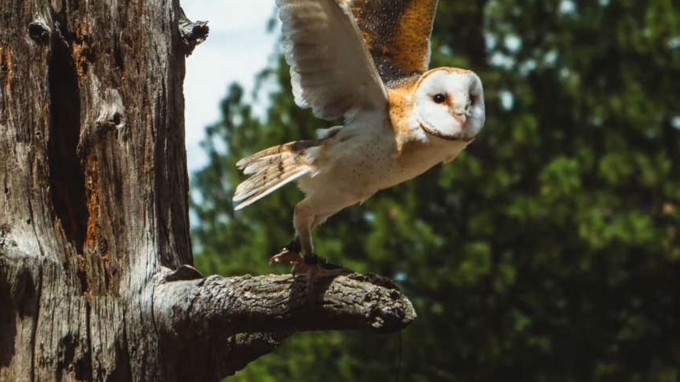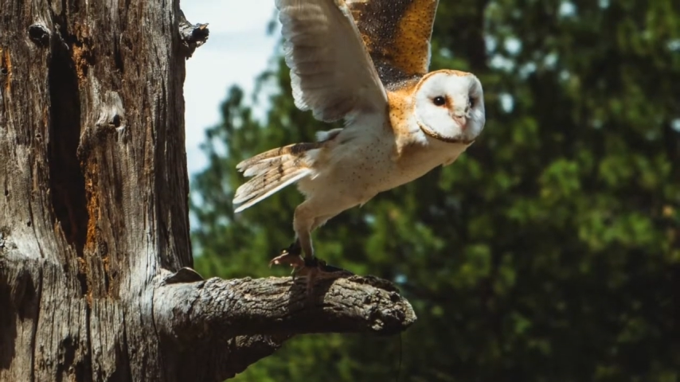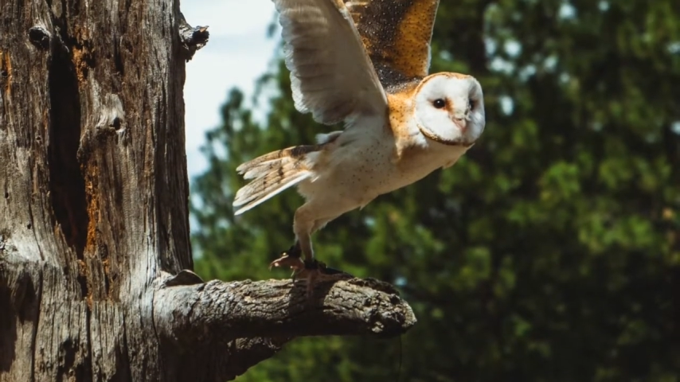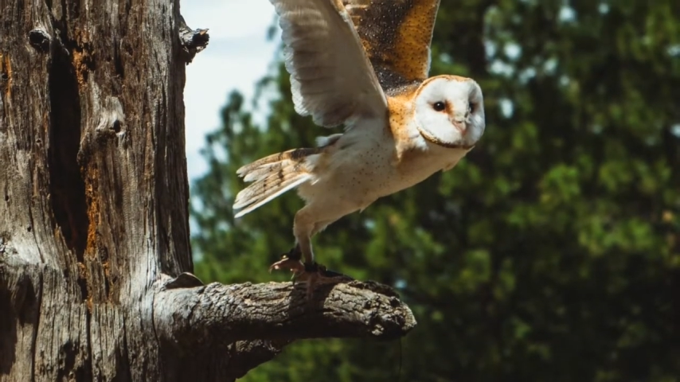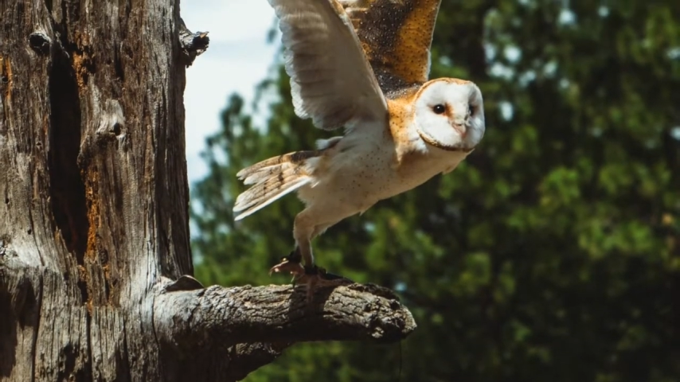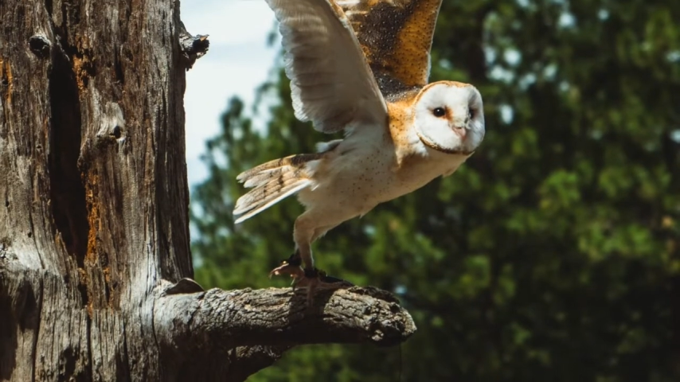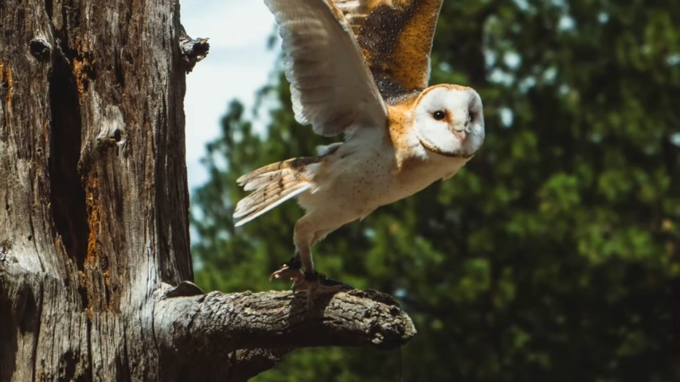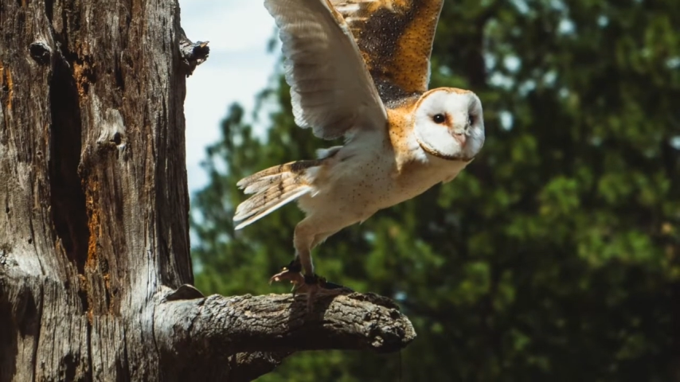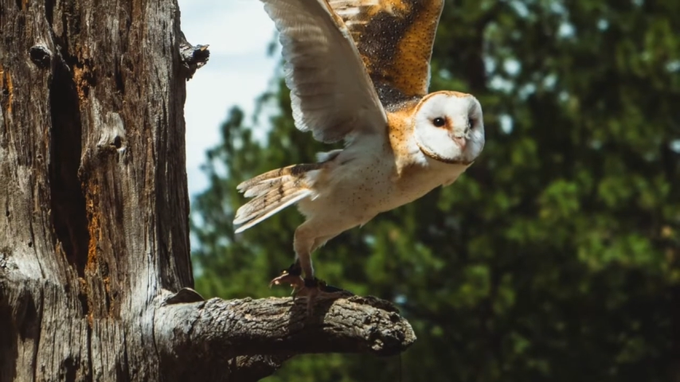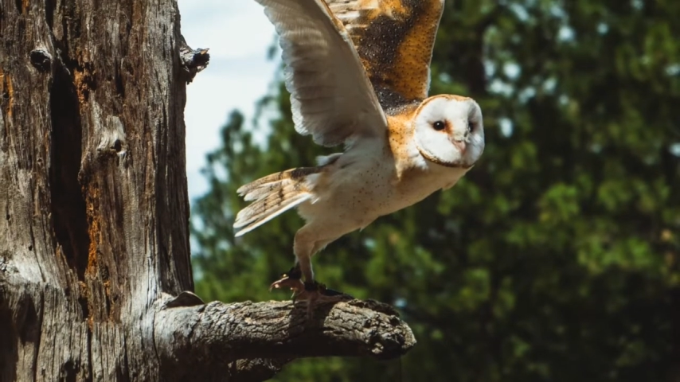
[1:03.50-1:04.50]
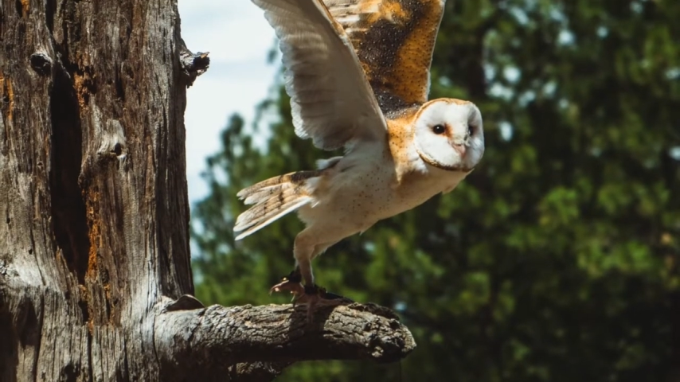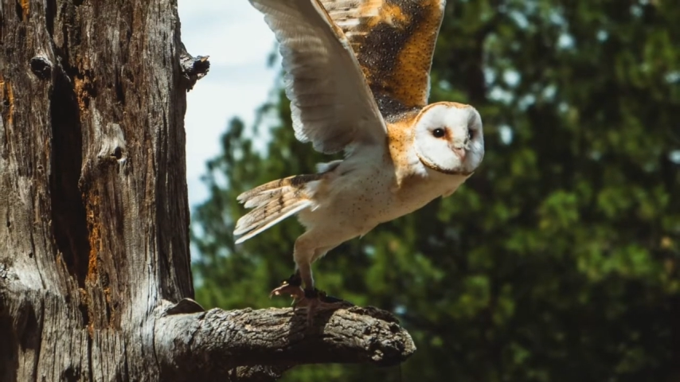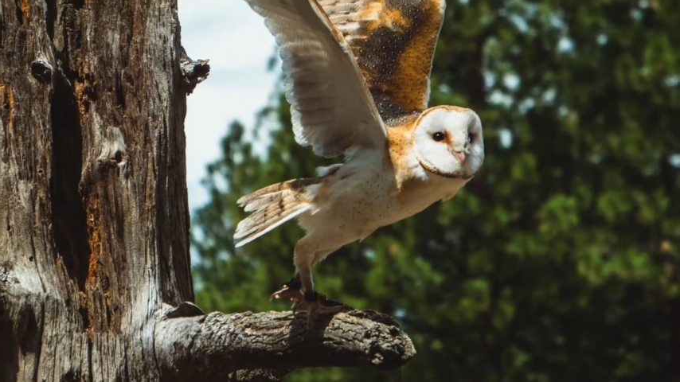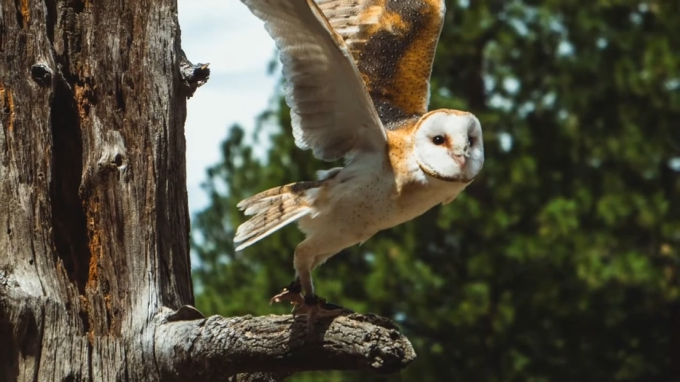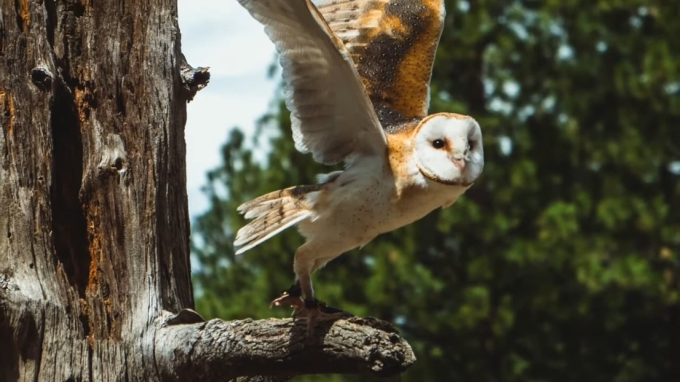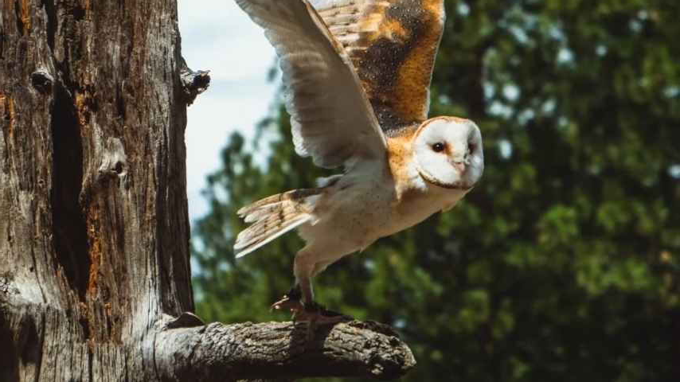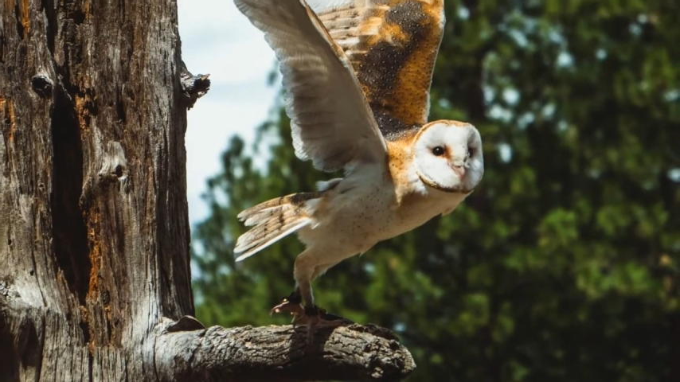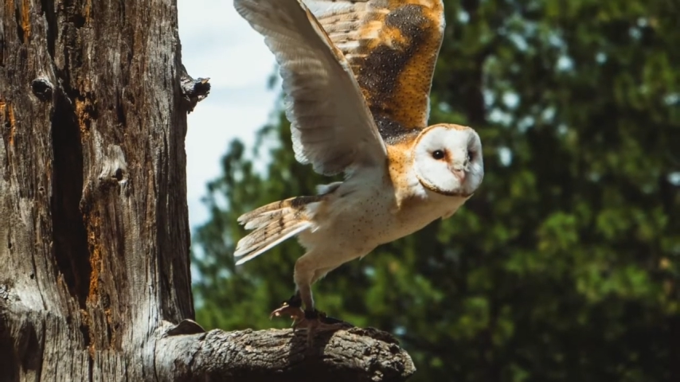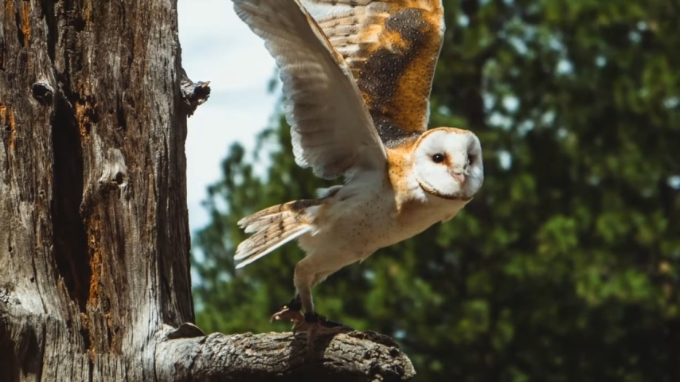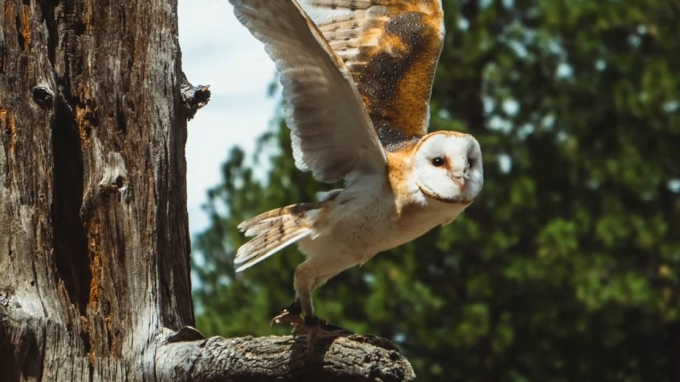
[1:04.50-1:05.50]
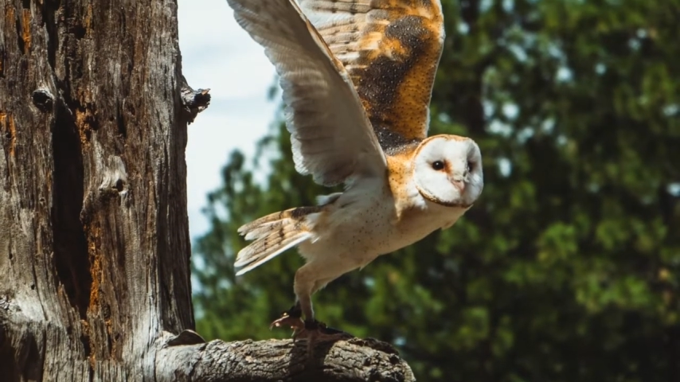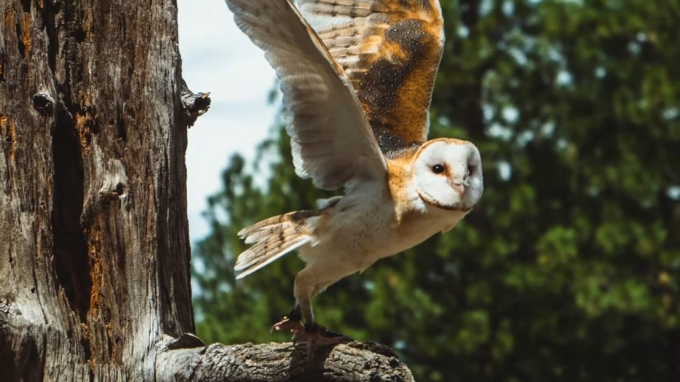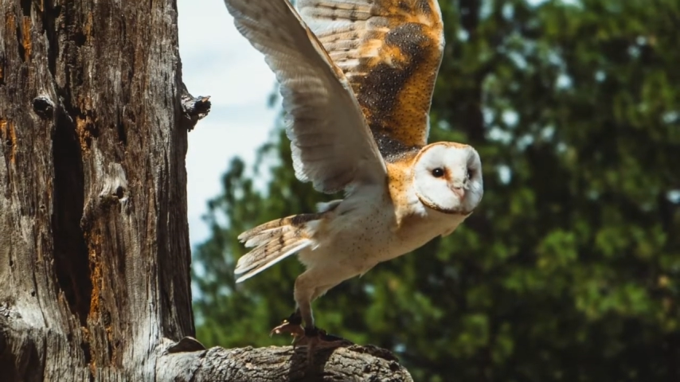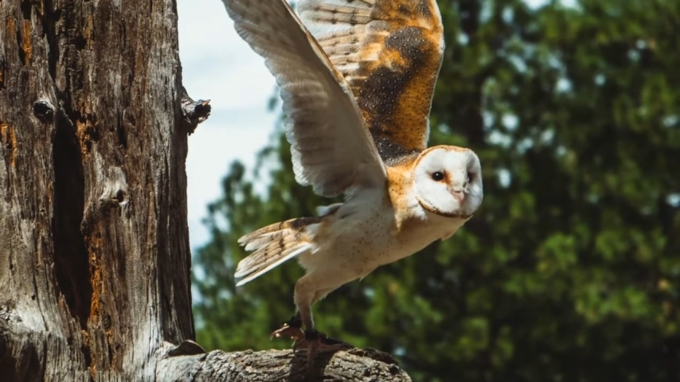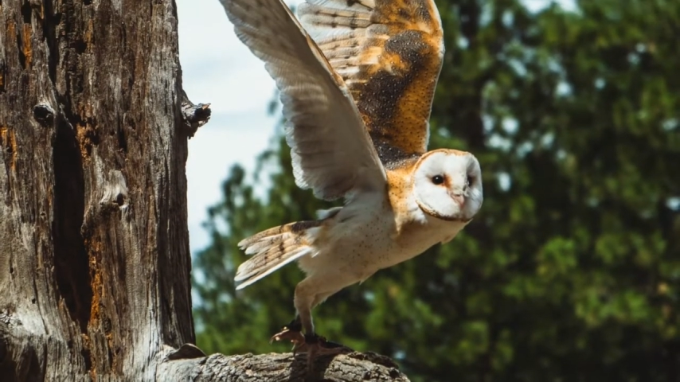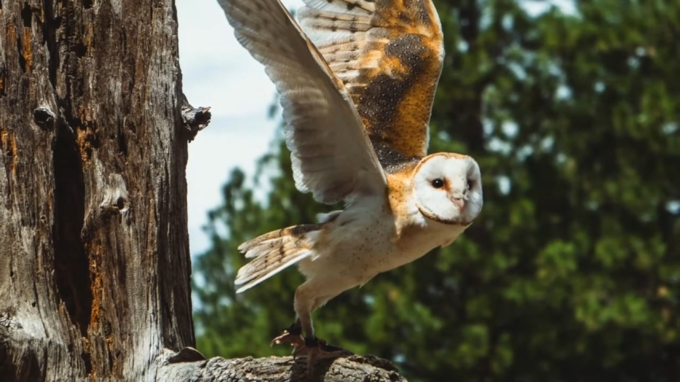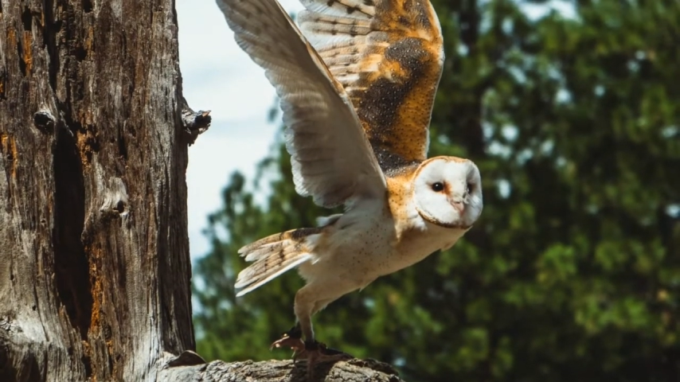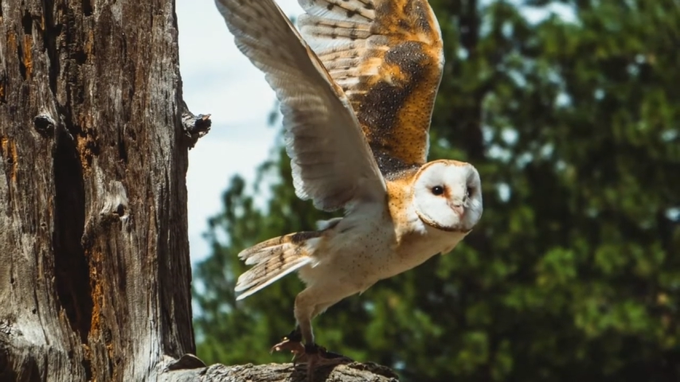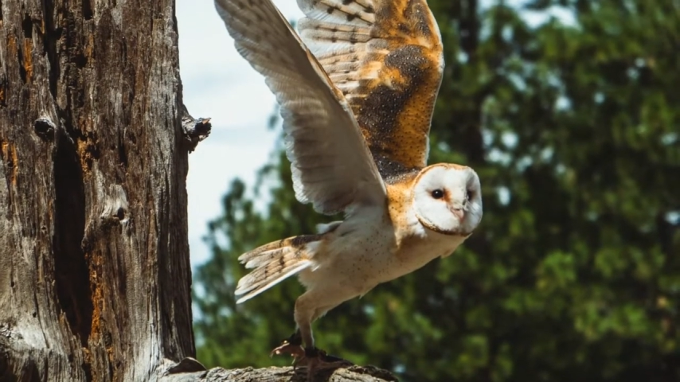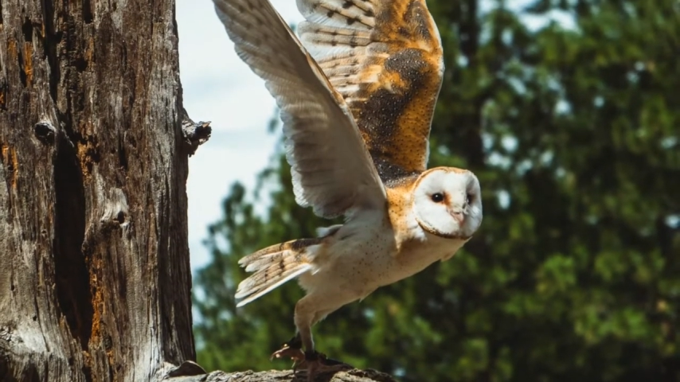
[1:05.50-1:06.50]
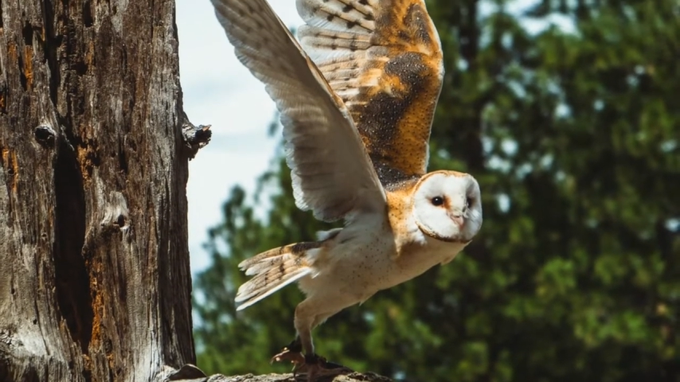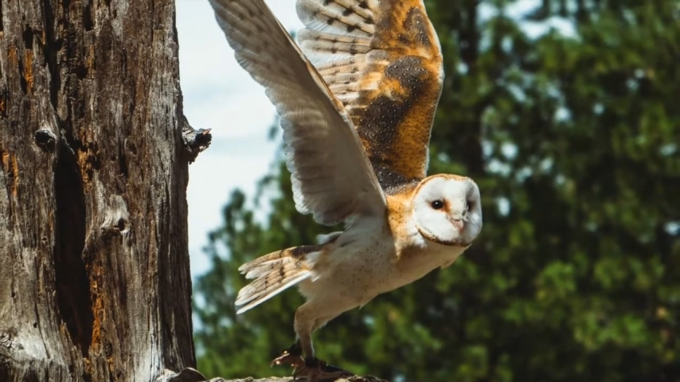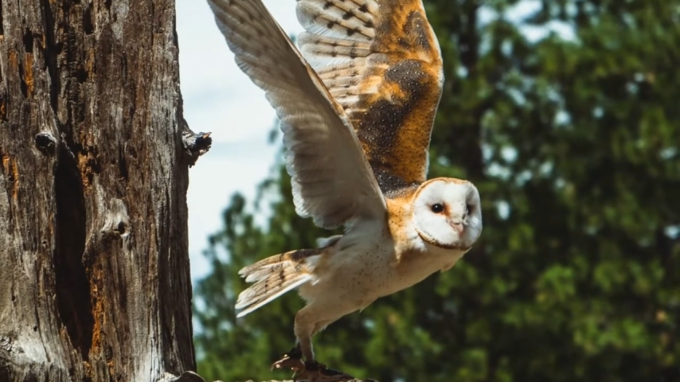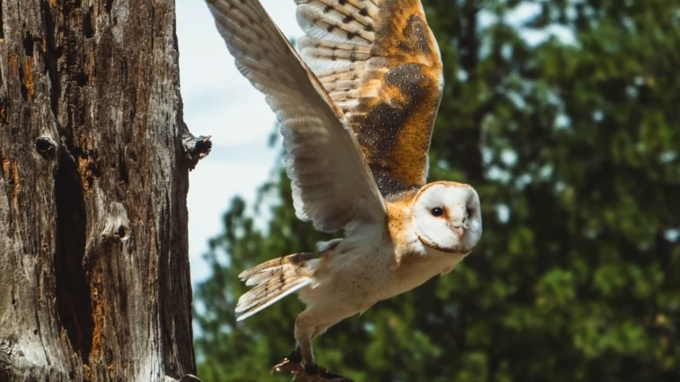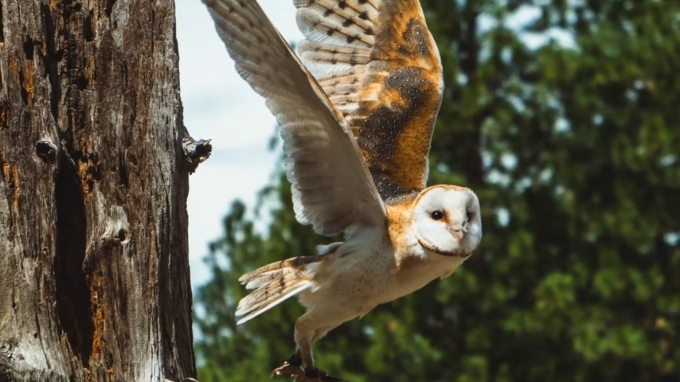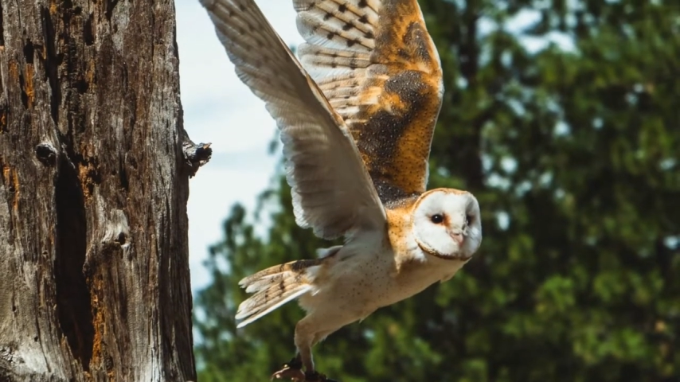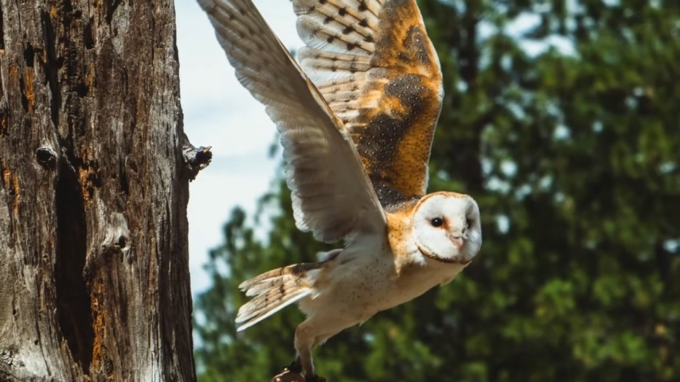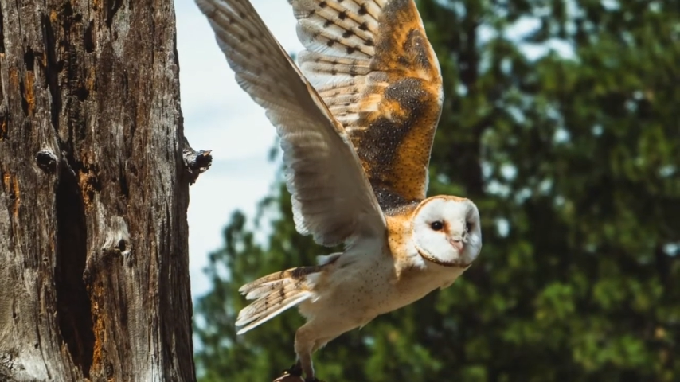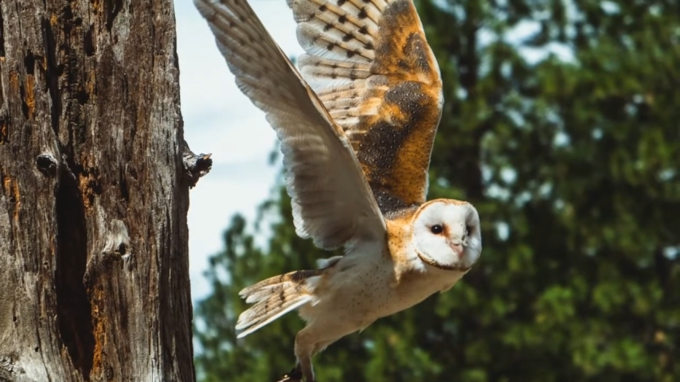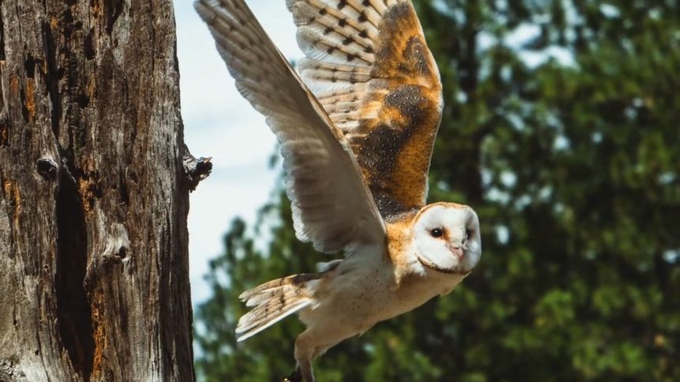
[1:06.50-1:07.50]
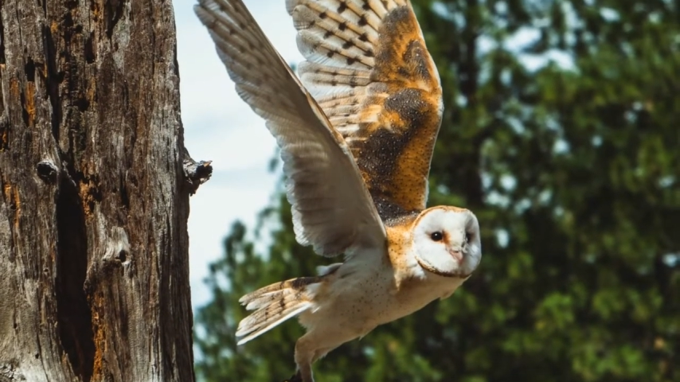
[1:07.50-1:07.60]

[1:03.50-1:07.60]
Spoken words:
[unreadable: no face in view]